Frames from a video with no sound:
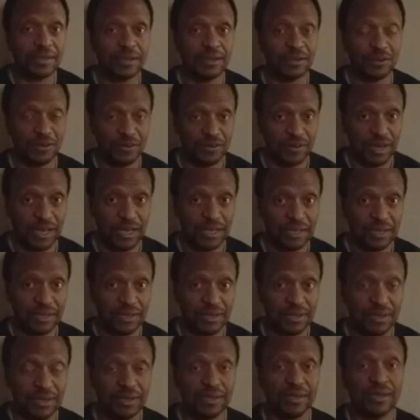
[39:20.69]
All right.
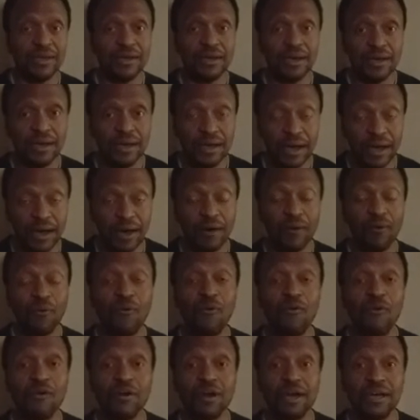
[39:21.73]

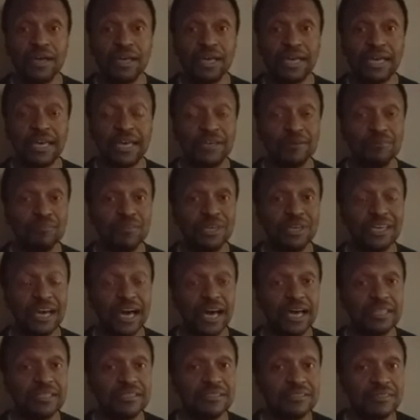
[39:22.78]
Or it can be
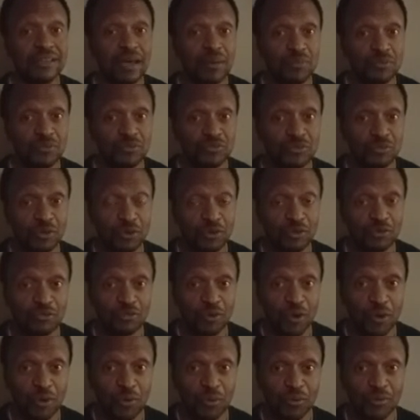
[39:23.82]
a double stroke
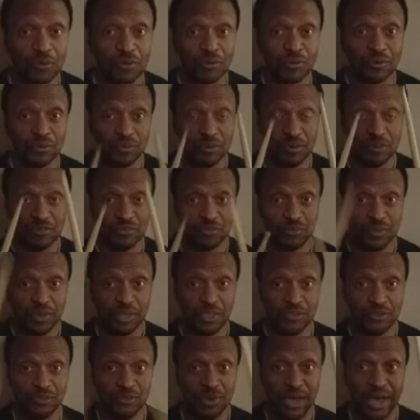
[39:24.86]
roll, which is
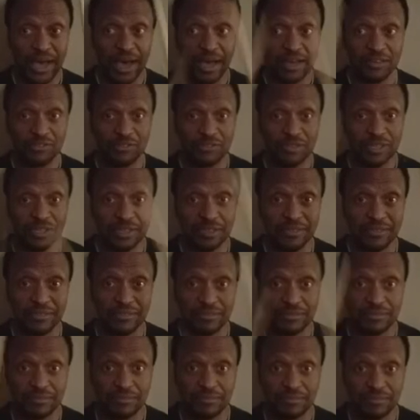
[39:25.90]
when you actually
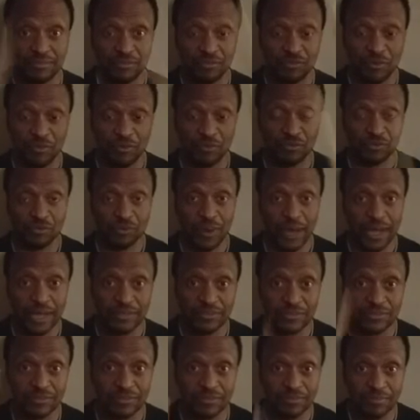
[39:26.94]
stroke twice.